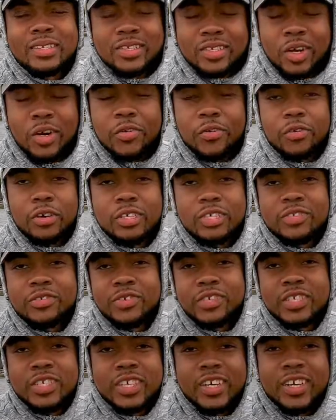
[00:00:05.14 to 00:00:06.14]
to Soft Fresh
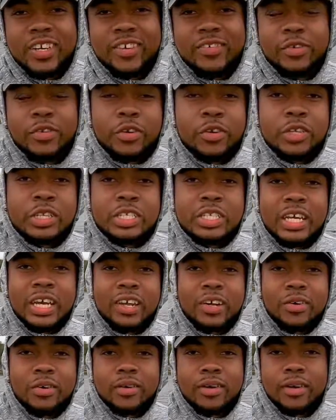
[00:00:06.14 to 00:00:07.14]
Fishing. If you're new to the
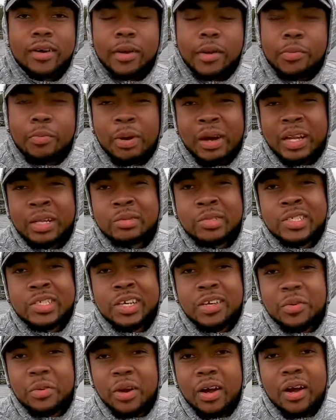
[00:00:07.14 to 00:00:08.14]
channel, my name is
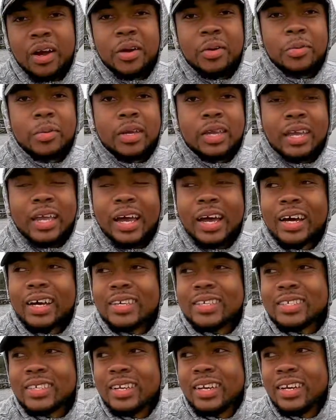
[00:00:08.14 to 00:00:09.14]
Jay Rob, and
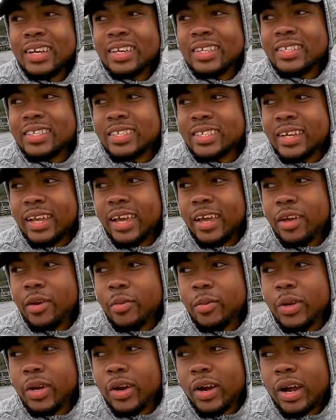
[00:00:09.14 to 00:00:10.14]
guys, today
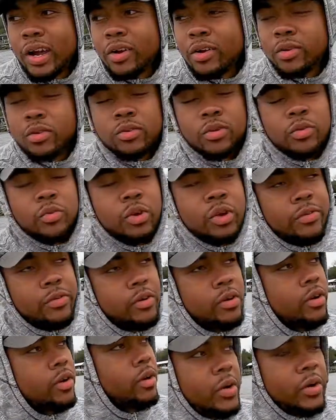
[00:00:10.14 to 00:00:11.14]
we are out here on the
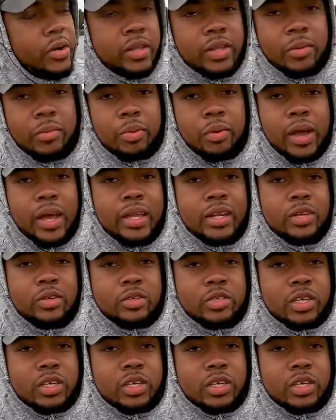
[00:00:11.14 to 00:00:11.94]
river. We are in the brand new